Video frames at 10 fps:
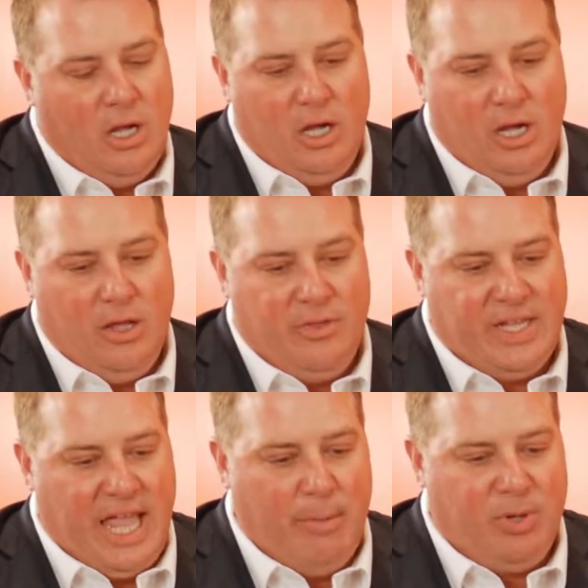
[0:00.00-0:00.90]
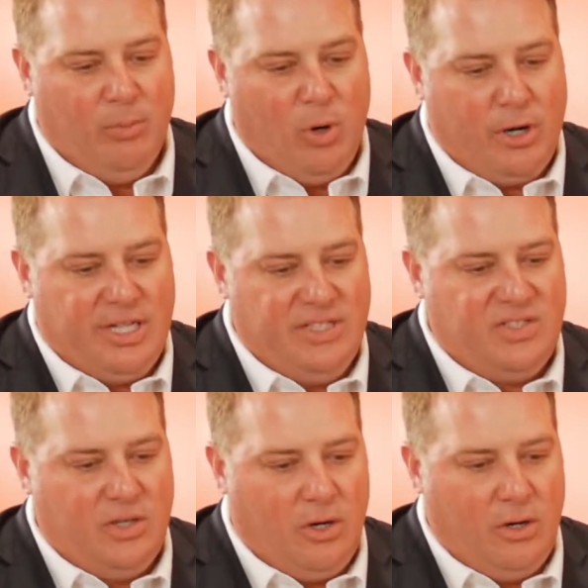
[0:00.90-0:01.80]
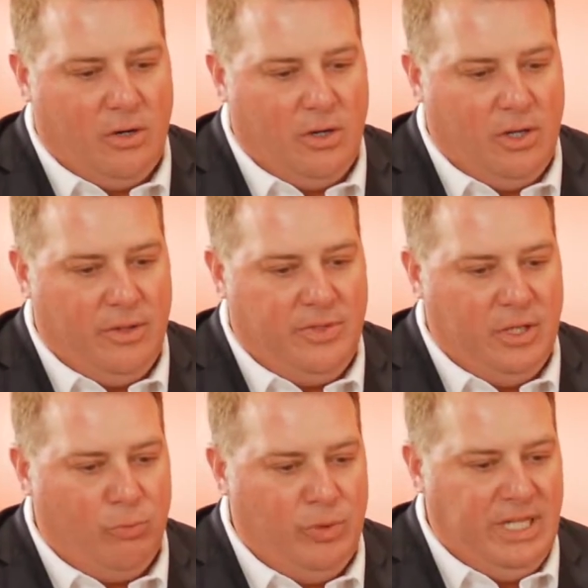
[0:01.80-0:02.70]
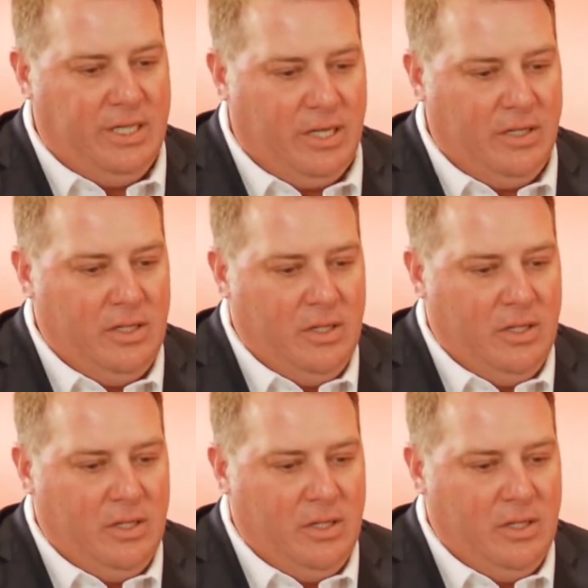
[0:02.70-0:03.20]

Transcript: Uh, the capital markets are uh, the arena